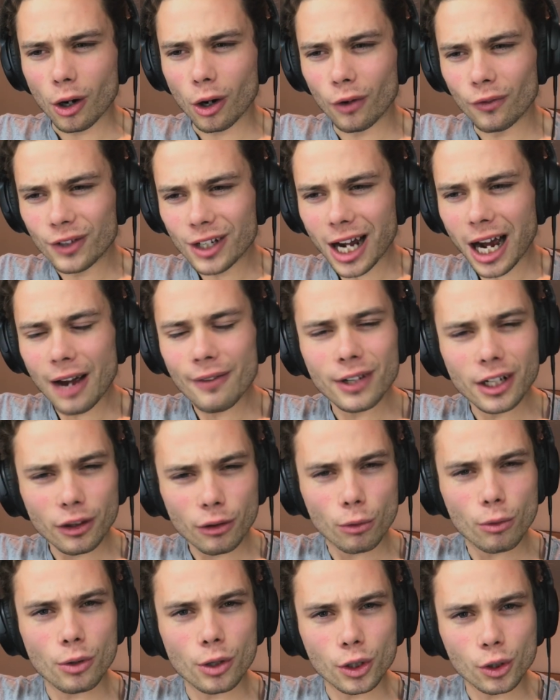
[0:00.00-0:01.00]
of carving
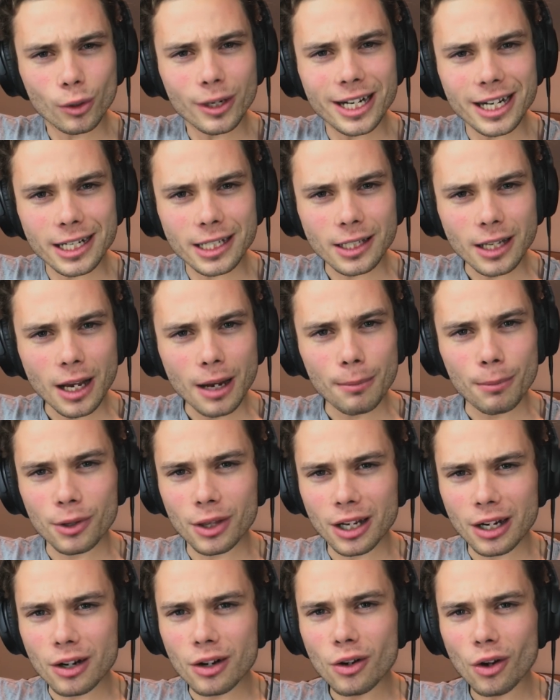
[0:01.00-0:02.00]
through the trees but
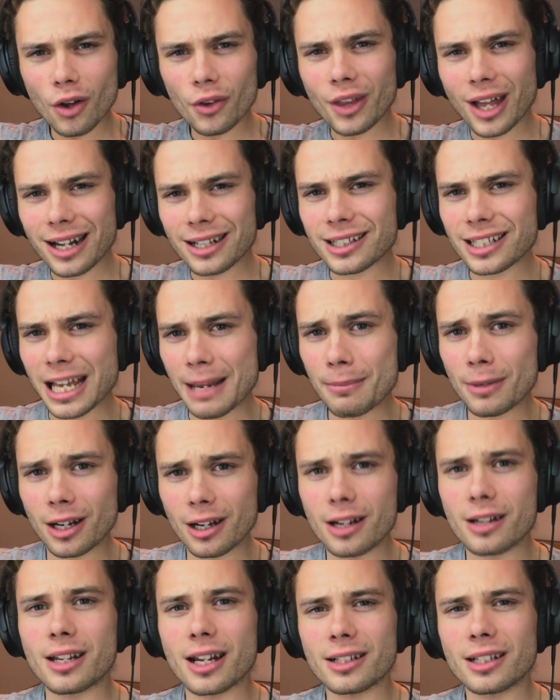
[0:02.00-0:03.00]
then not that same
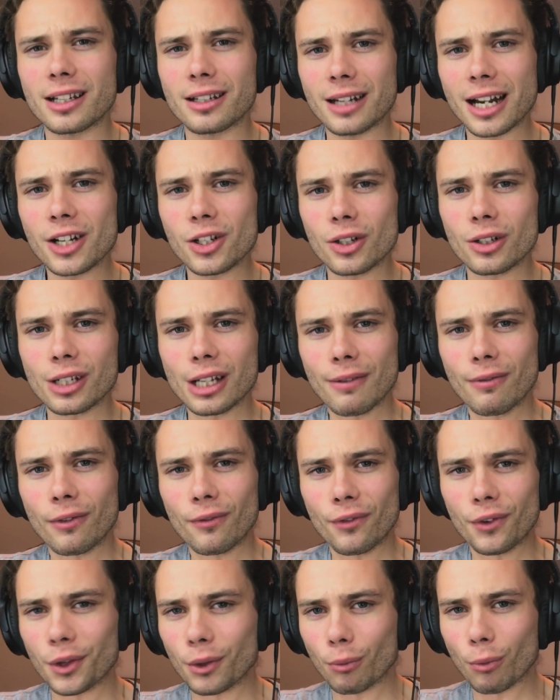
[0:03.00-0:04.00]
kind of designation
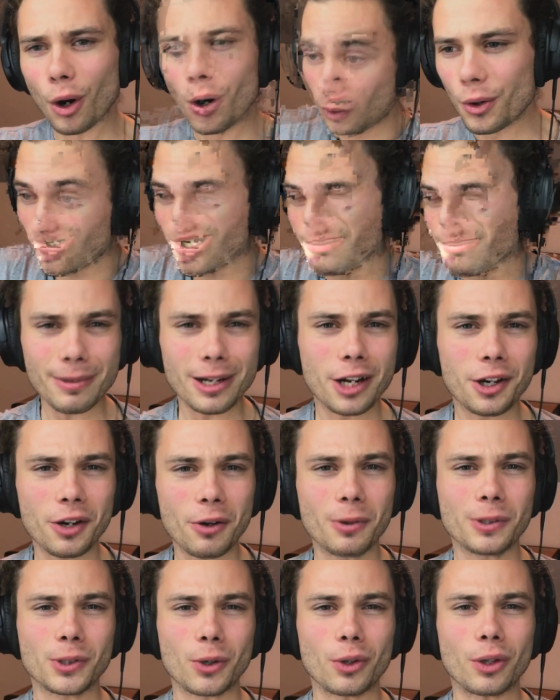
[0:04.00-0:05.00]
given for the road. I mean, I
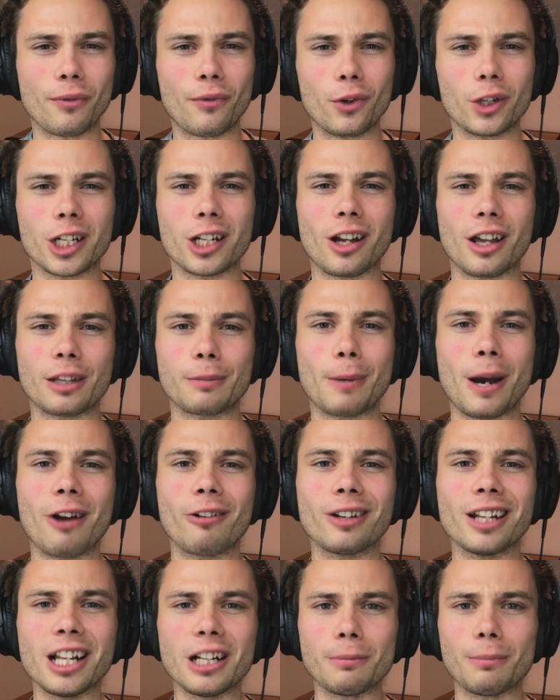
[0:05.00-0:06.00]
know it's called the 49th
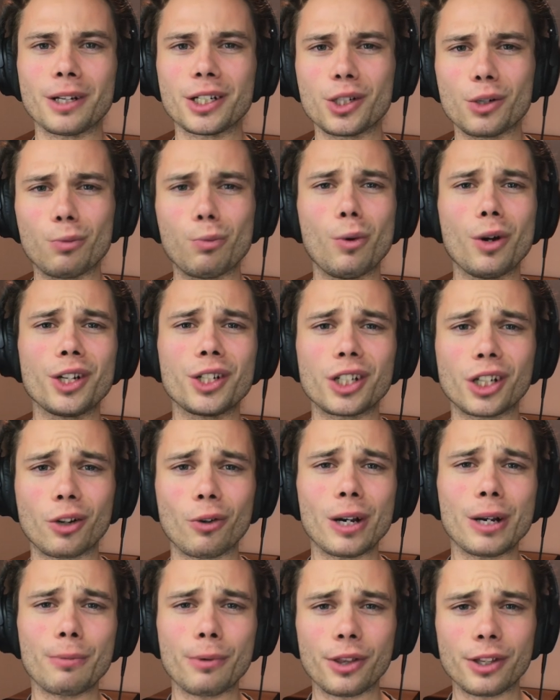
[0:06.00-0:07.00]
parallel, but to what
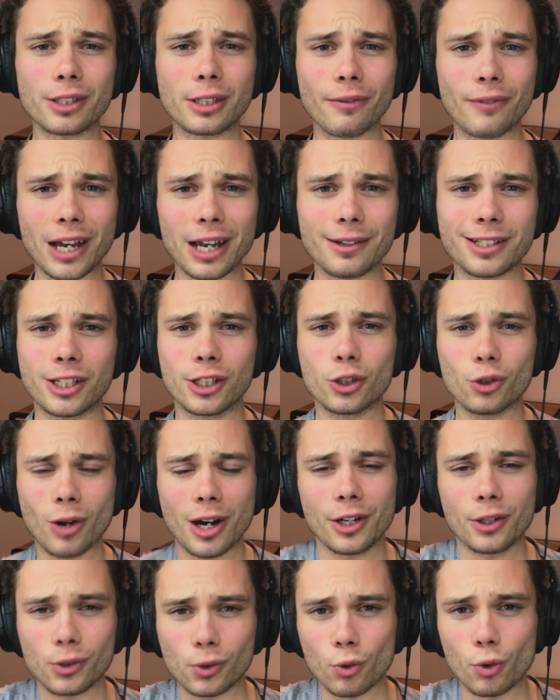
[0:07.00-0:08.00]
degree were the surveyors just
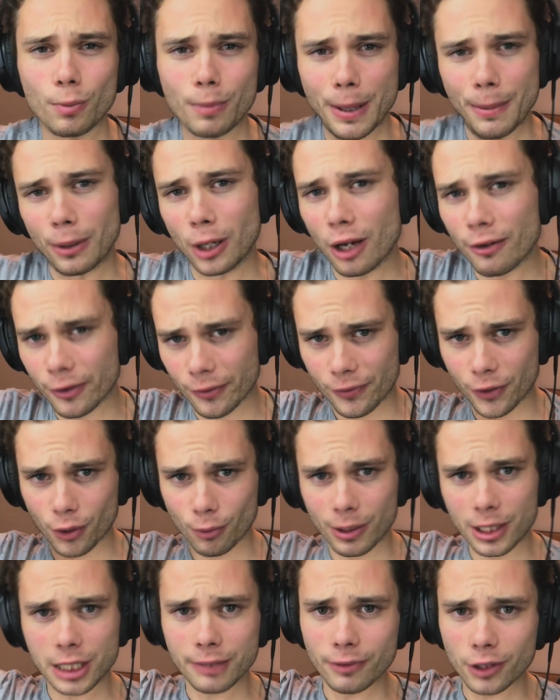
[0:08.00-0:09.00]
trying to screw people over for
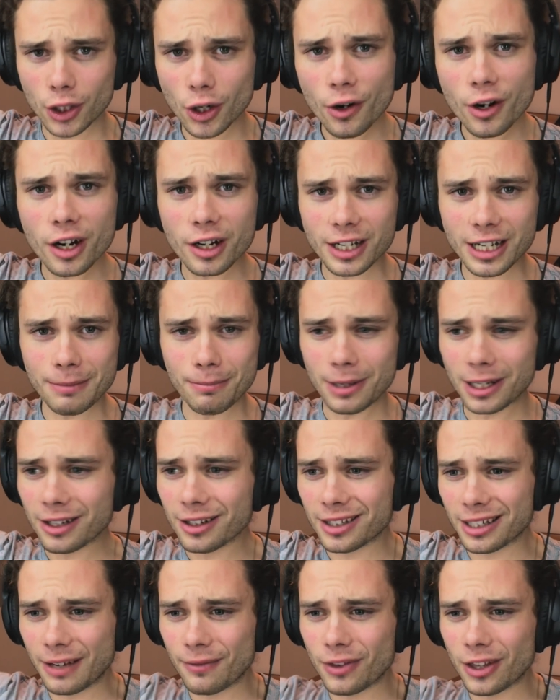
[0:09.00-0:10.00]
the rest of eternity?
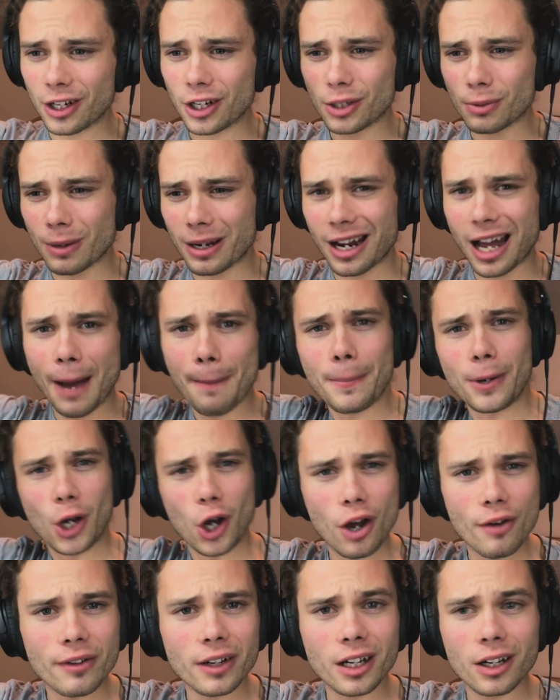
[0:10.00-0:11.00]
Because if they just went up and
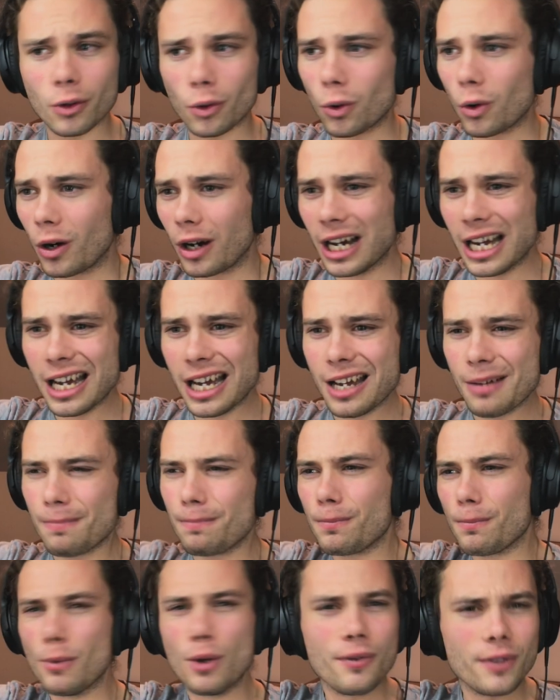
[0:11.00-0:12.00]
over, or
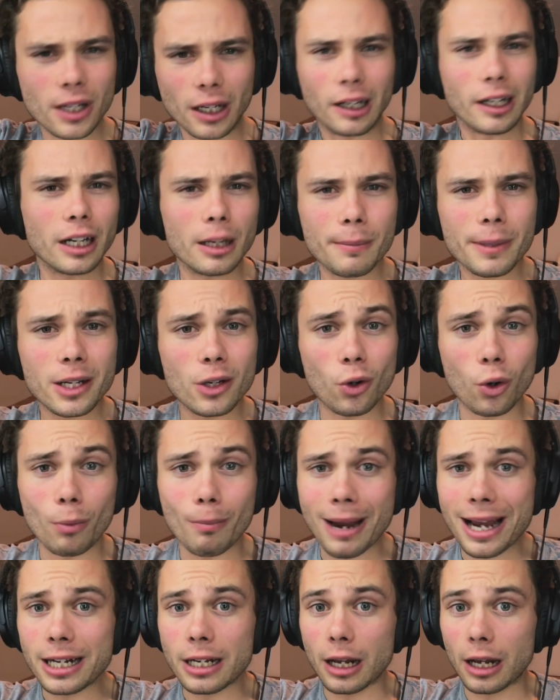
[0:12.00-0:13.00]
moved it a little bit, or
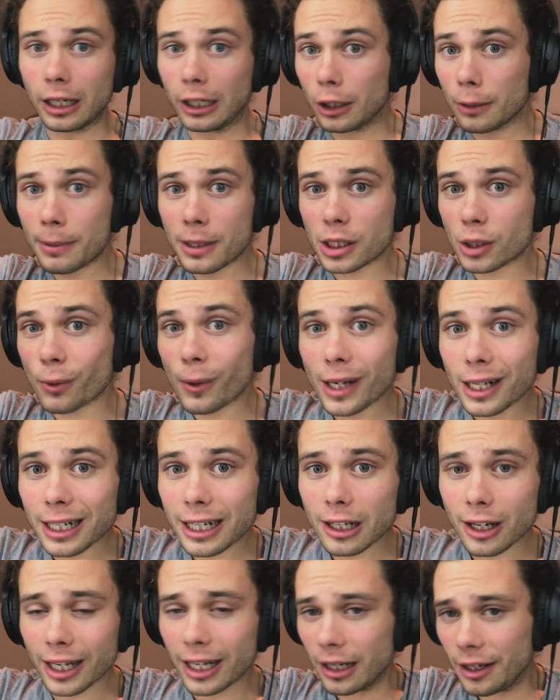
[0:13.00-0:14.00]
made it a little bit
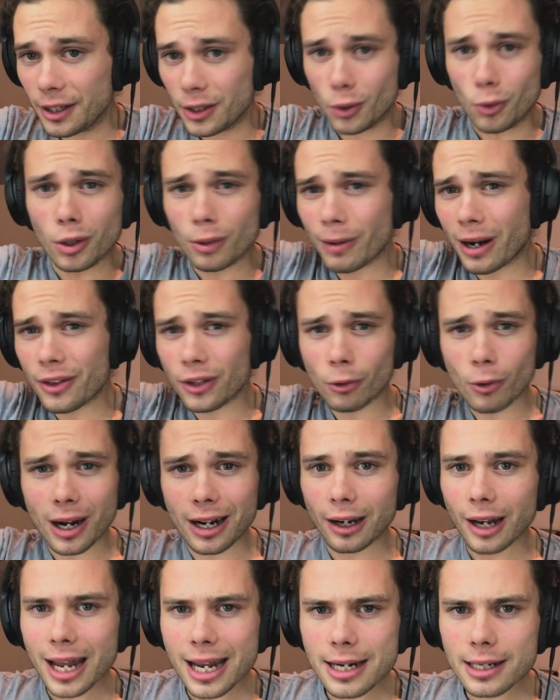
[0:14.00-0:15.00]
squiggly like it is all around the
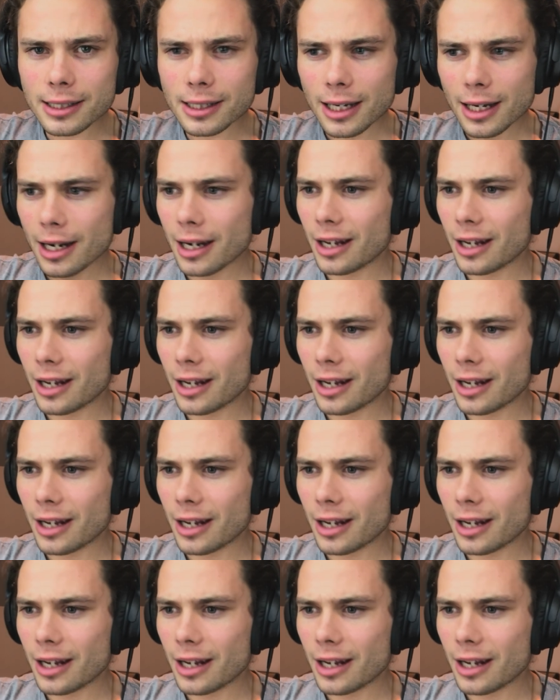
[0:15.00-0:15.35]
Great Lakes,